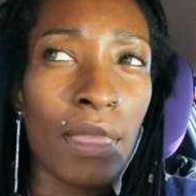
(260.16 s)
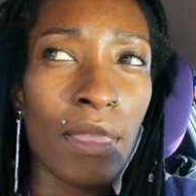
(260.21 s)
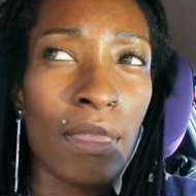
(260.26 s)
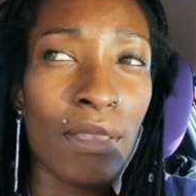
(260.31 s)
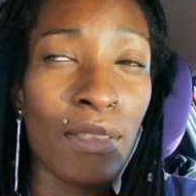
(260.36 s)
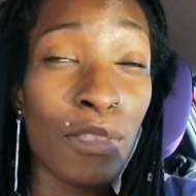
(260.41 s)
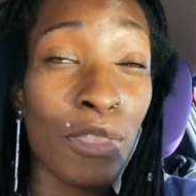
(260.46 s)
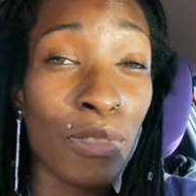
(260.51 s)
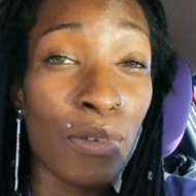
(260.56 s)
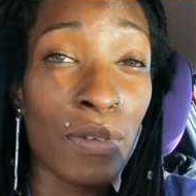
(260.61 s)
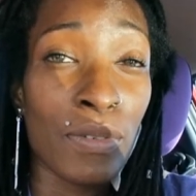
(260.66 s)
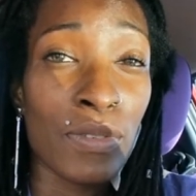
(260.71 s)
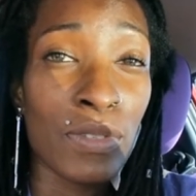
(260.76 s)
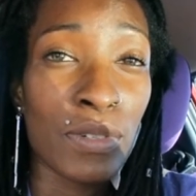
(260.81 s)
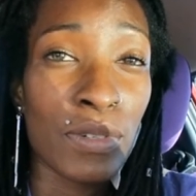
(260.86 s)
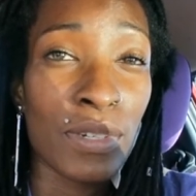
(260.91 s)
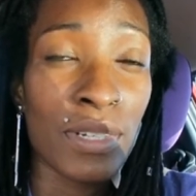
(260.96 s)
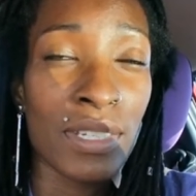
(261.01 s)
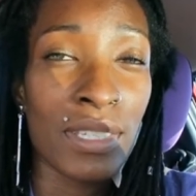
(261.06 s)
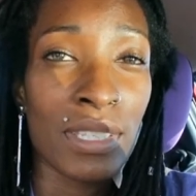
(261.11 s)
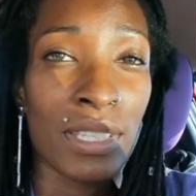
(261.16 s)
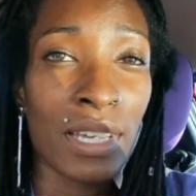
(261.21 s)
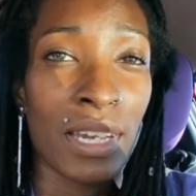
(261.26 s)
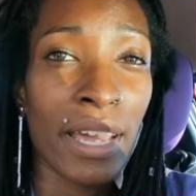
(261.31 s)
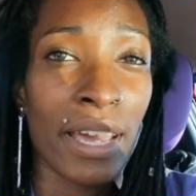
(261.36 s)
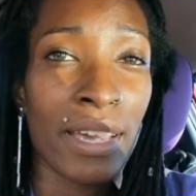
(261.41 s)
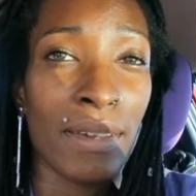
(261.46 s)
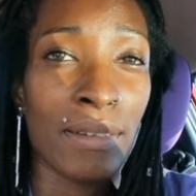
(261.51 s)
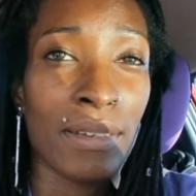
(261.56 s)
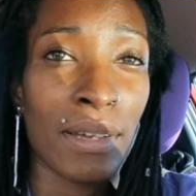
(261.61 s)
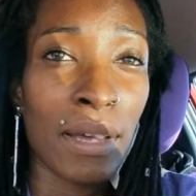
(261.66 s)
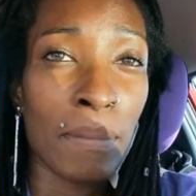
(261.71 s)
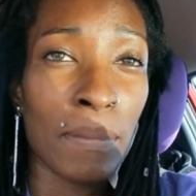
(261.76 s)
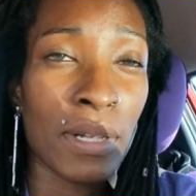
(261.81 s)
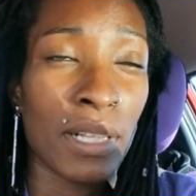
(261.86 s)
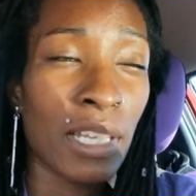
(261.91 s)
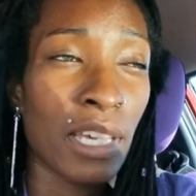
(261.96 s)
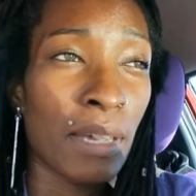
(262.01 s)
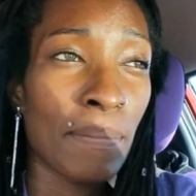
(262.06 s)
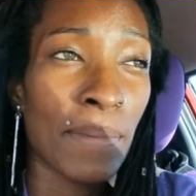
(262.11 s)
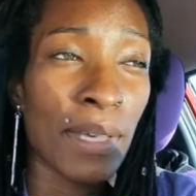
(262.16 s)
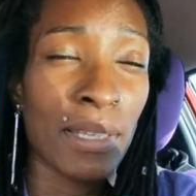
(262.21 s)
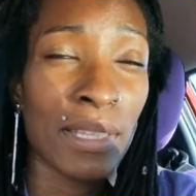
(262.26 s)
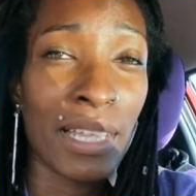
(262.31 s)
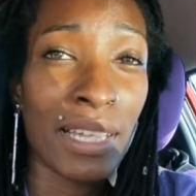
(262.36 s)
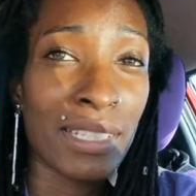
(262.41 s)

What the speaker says: the thrift stores that I'm claiming,